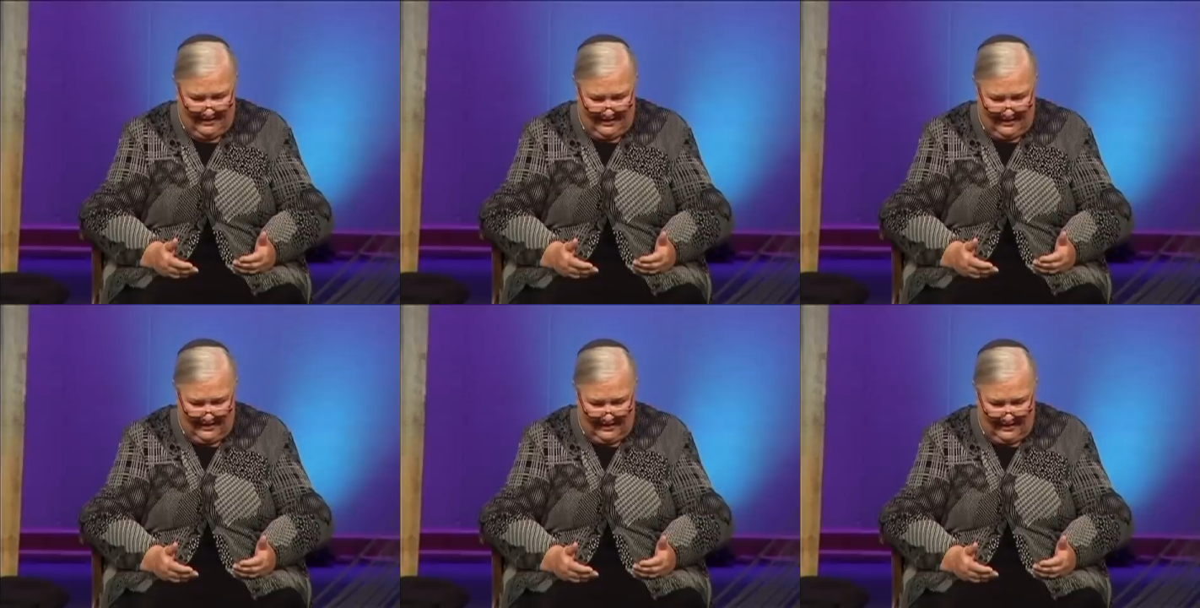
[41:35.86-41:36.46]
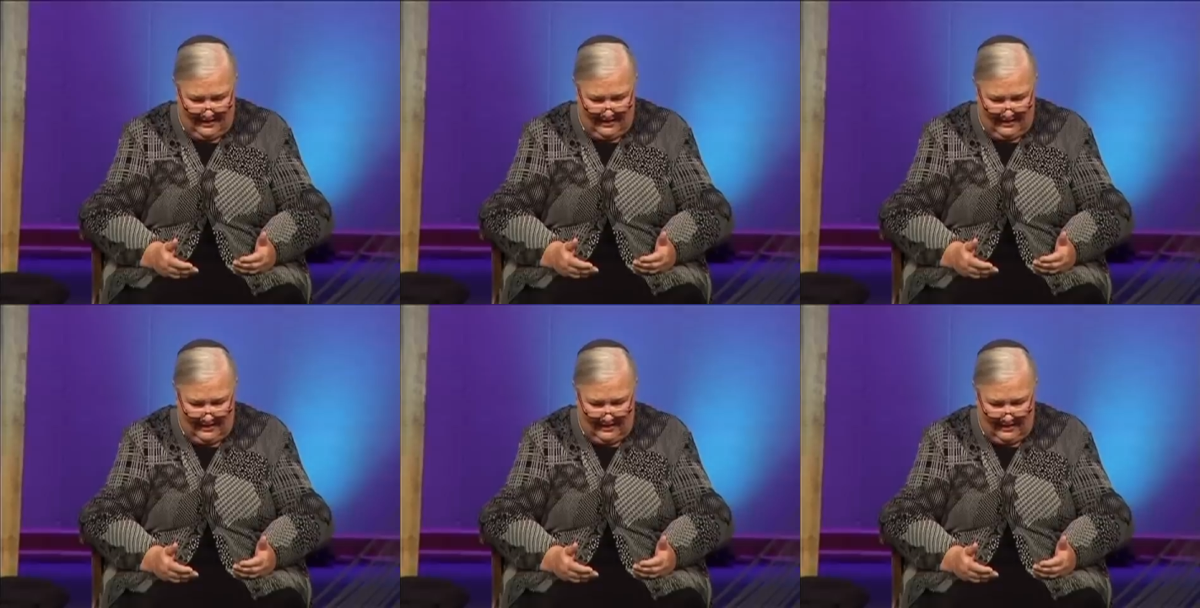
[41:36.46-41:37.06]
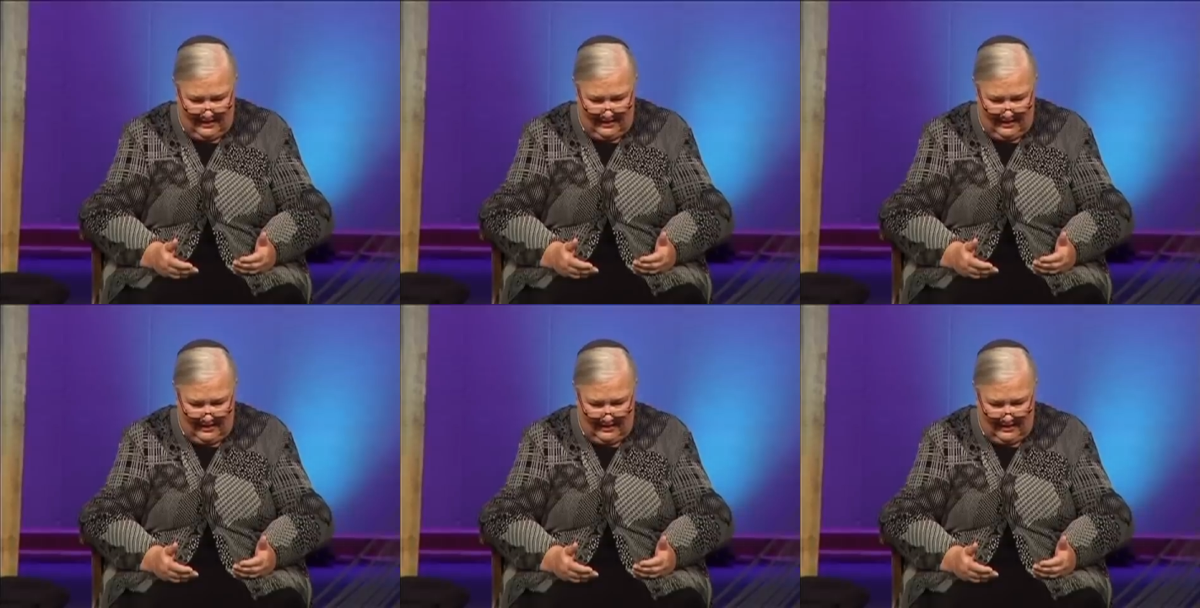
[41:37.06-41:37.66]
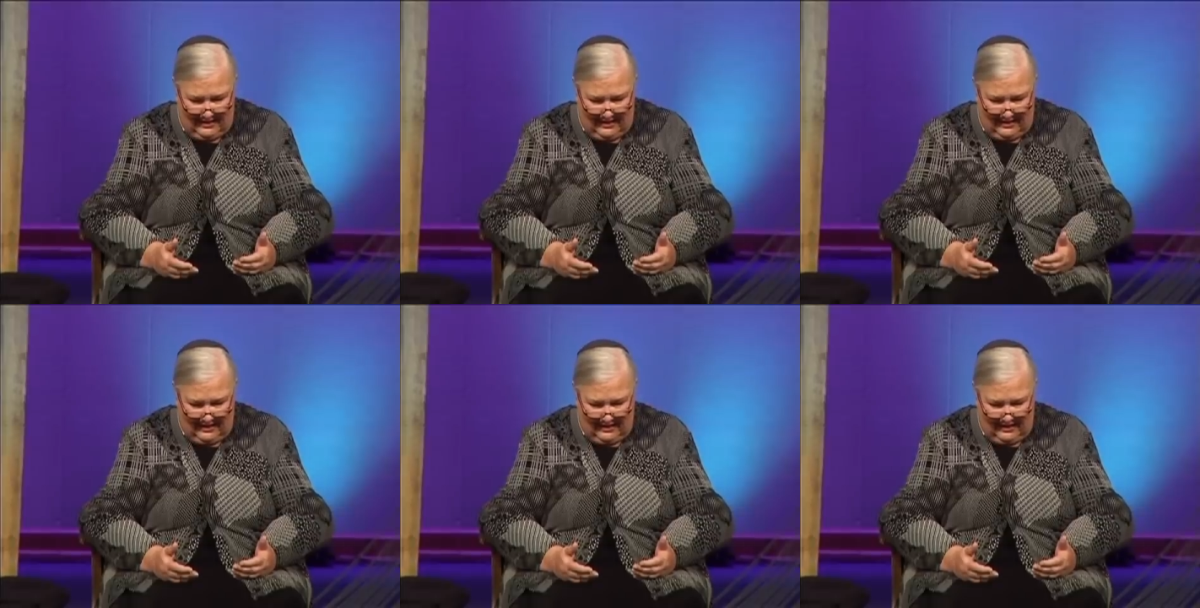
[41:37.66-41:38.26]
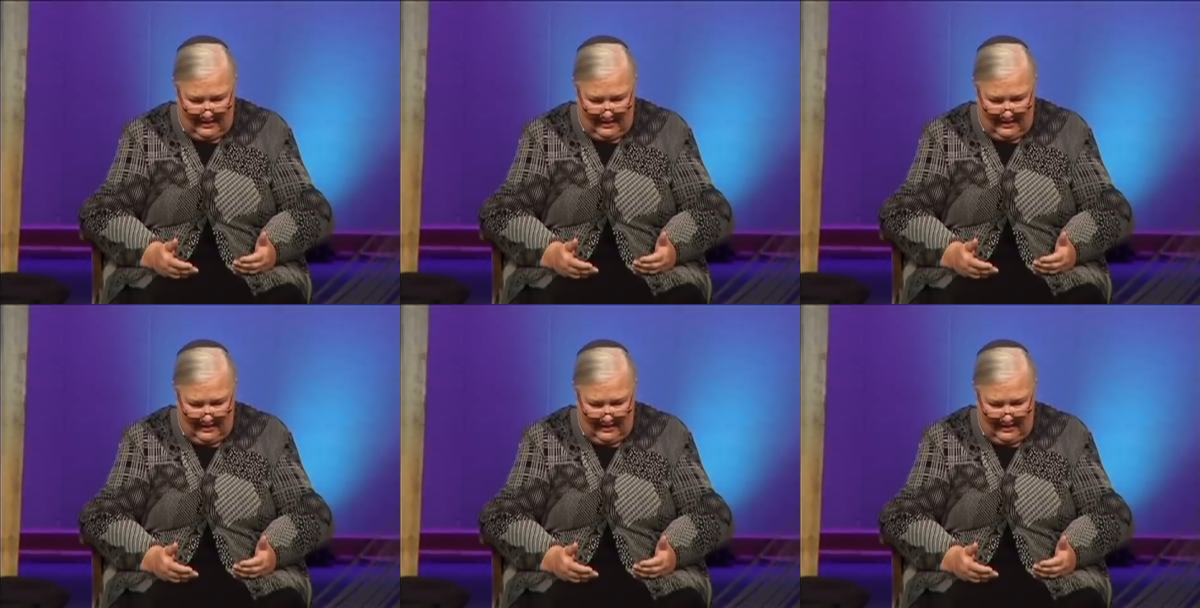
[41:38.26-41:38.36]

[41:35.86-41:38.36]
(silence)